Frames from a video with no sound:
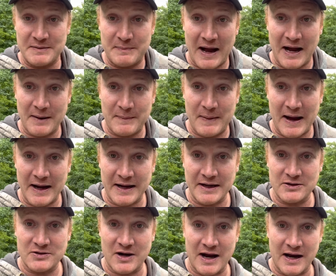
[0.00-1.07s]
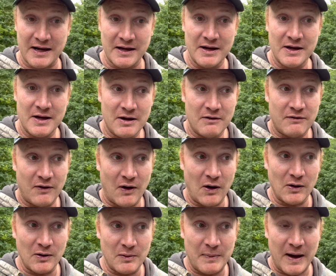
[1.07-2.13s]
backpacking trek,
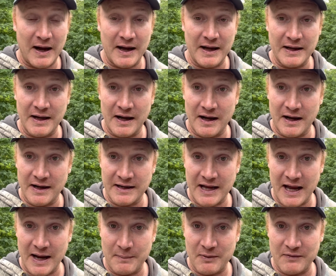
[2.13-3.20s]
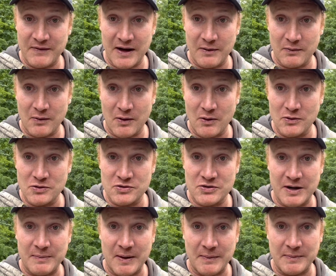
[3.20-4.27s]
followed by a camper van road
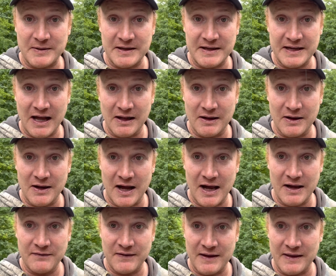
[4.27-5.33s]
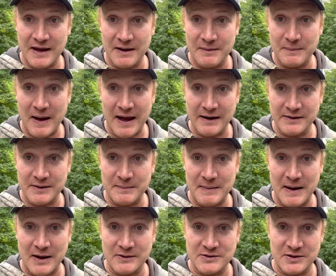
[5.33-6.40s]
trip up to Yellowknife, and then paddled the
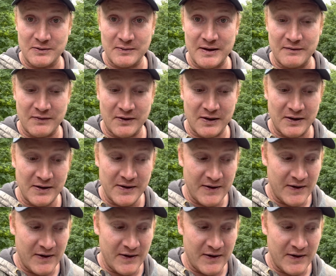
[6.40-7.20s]
mountain river.